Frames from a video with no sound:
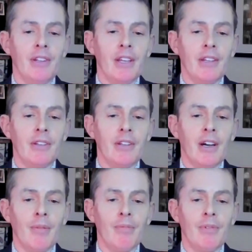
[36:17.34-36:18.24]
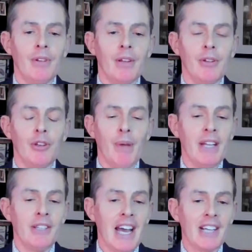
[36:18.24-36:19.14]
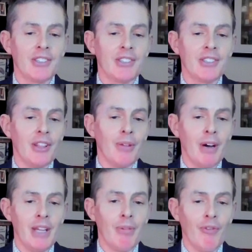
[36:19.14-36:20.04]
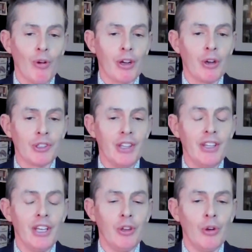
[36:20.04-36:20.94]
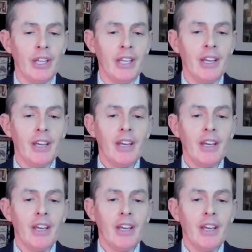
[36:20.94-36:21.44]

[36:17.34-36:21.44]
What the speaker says: you pay tax on the money before it goes in the annuity,